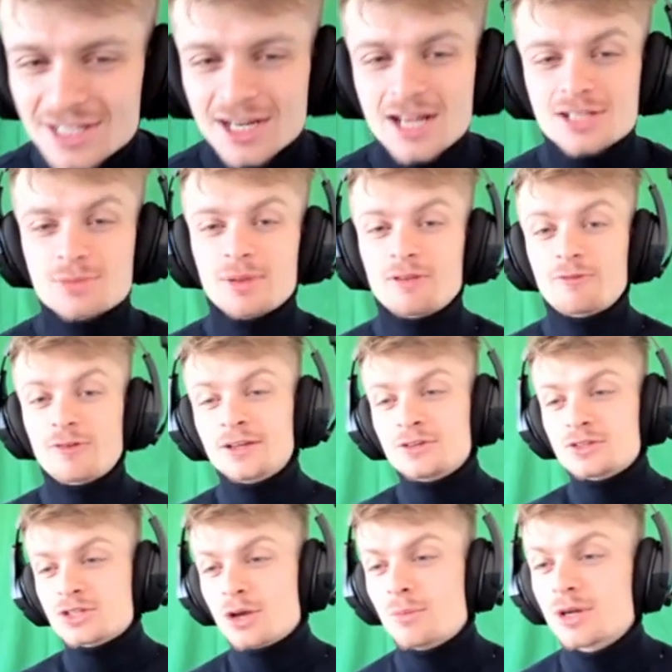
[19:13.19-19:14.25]
and gentlemen,
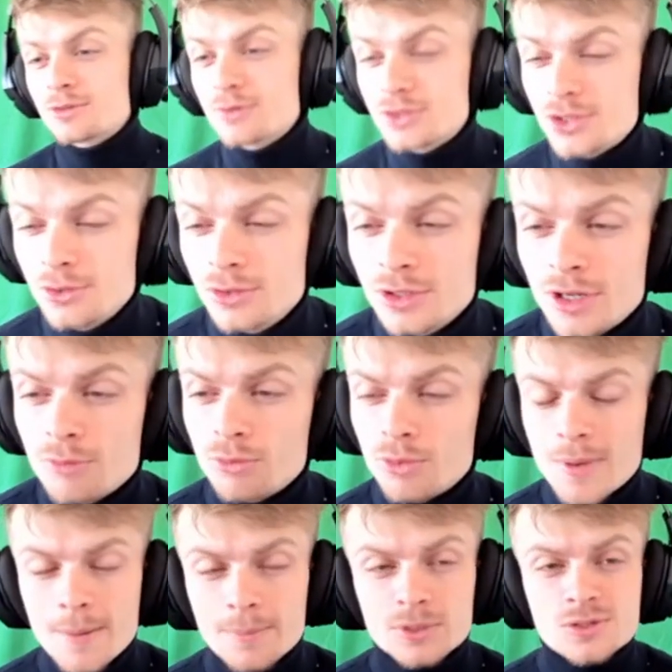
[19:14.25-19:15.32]
thank you so much for tuning in.
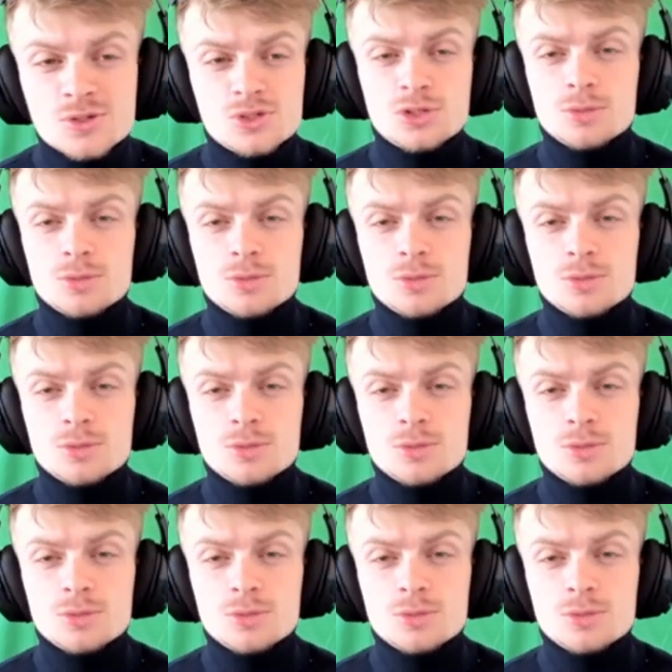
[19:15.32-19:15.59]
Remember to